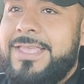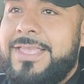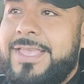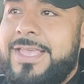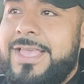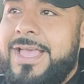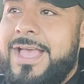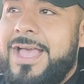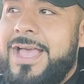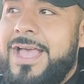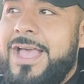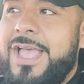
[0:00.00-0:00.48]

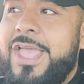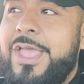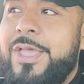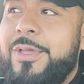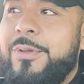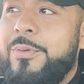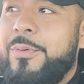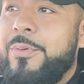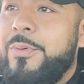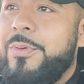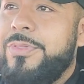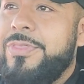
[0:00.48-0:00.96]

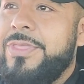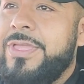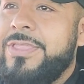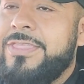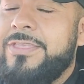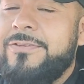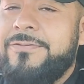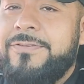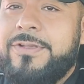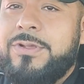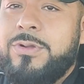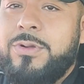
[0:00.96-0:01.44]
and the
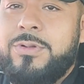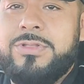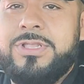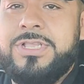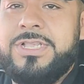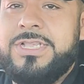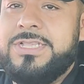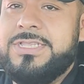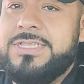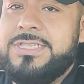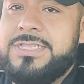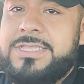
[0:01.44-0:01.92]

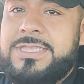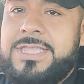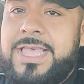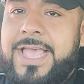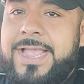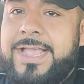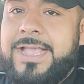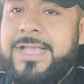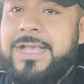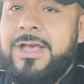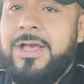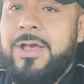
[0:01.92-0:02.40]
difficulties
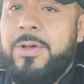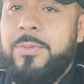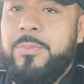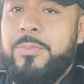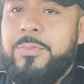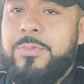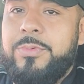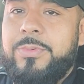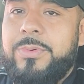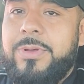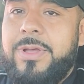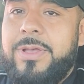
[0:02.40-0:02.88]
that
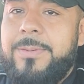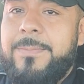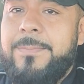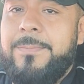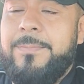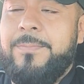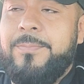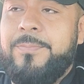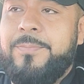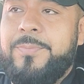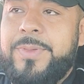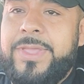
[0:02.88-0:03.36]
come
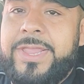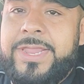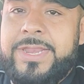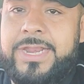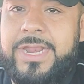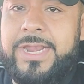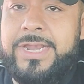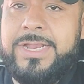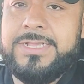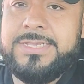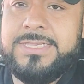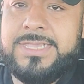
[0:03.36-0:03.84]
being
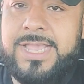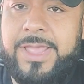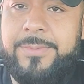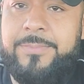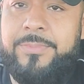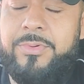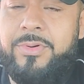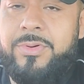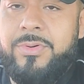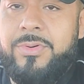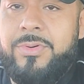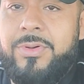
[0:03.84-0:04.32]
a
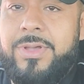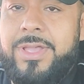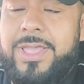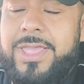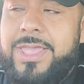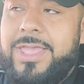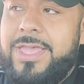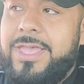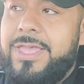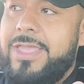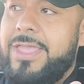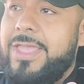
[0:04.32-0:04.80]
disciple
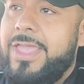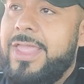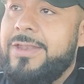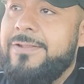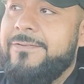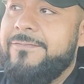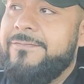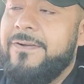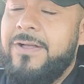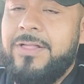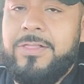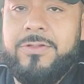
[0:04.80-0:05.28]
and
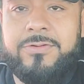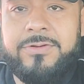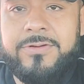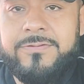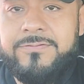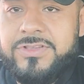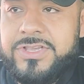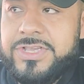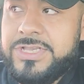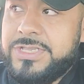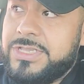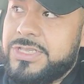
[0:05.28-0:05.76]
a follower of
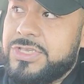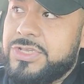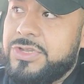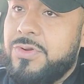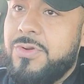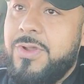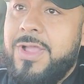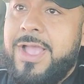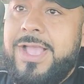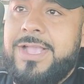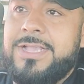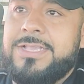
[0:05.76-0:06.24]
Jesus
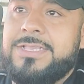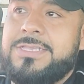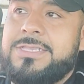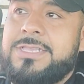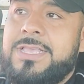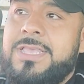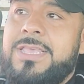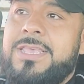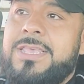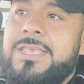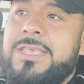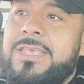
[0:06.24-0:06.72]
Christ,
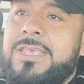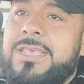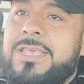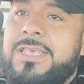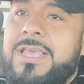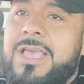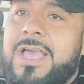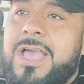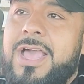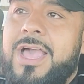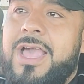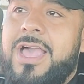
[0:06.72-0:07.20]

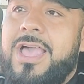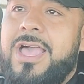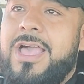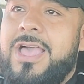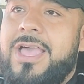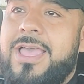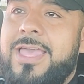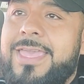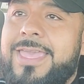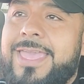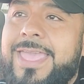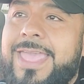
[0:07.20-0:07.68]

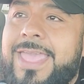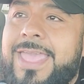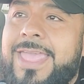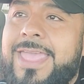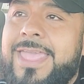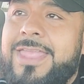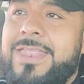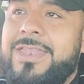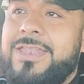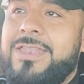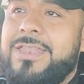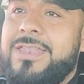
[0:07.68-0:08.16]

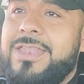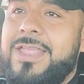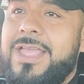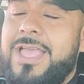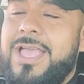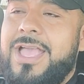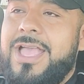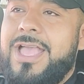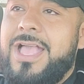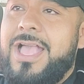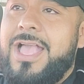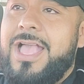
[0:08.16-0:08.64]
and
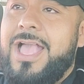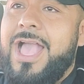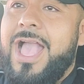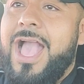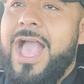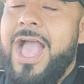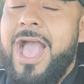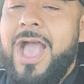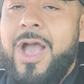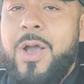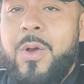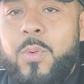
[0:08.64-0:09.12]

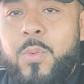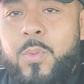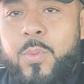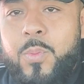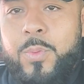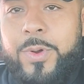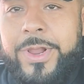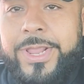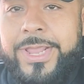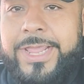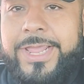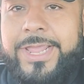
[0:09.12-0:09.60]
how
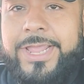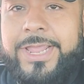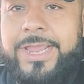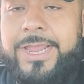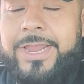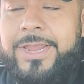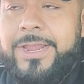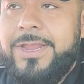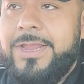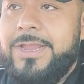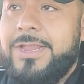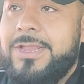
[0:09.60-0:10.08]
we
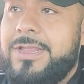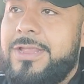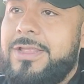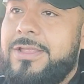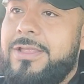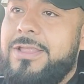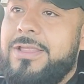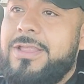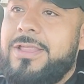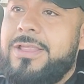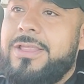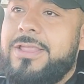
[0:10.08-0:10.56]

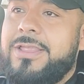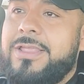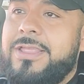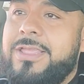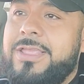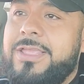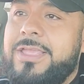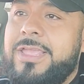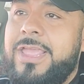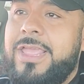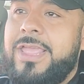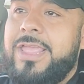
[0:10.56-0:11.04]

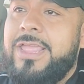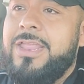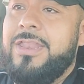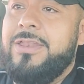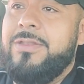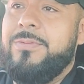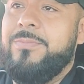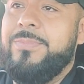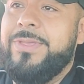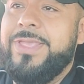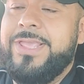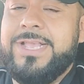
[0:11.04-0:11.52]

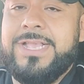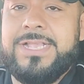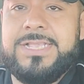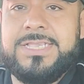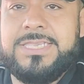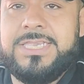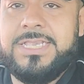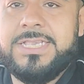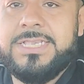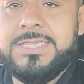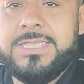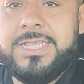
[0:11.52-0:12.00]
can be
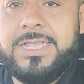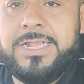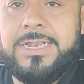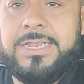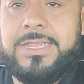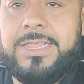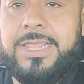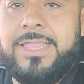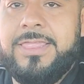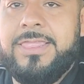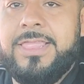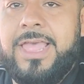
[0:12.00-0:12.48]
consistent
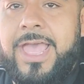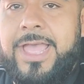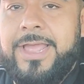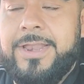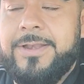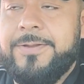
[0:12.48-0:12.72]
in that.